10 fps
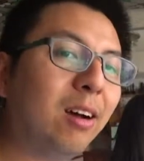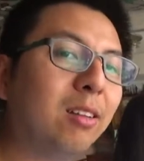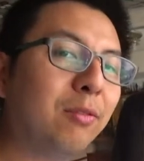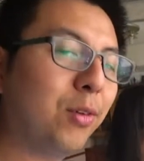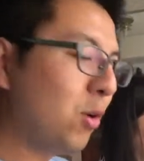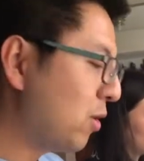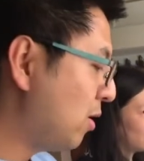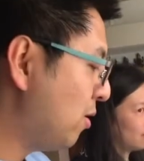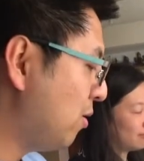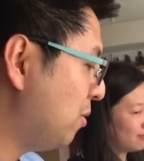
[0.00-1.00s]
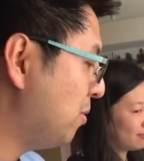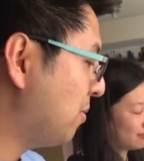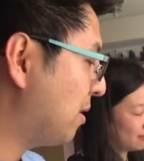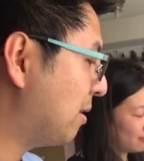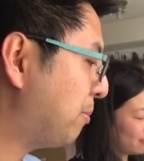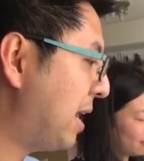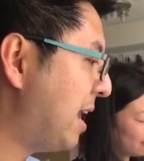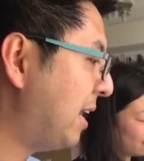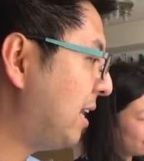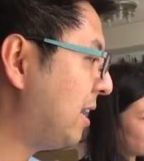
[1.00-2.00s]
all the photo
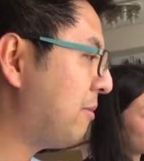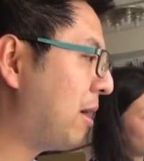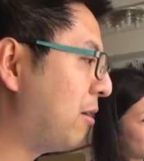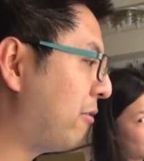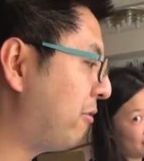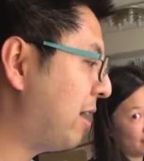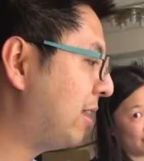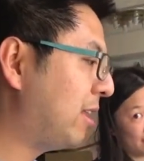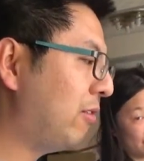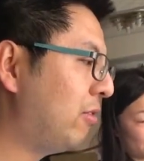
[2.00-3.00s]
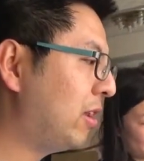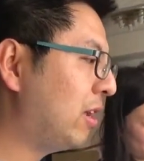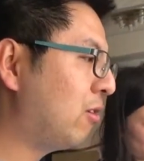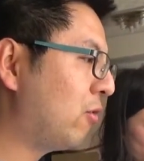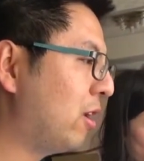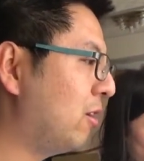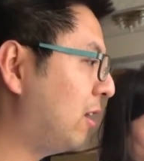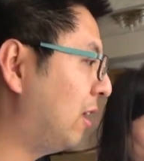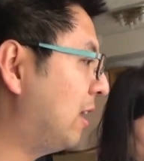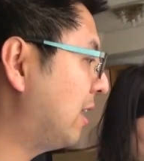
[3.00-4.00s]
planning, and our friend Tiffany, Alfredo,
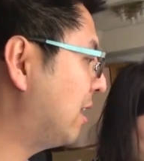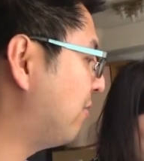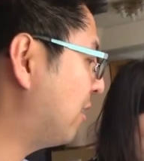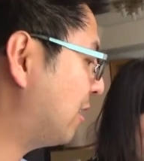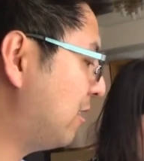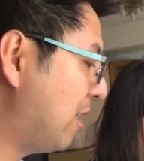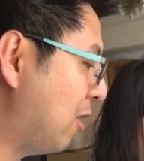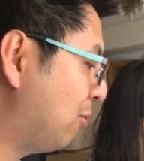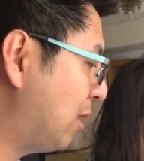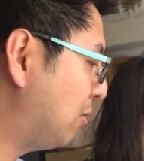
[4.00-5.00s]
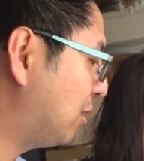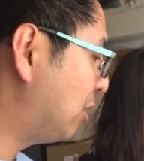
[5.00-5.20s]
Helene, and Victor helped out with the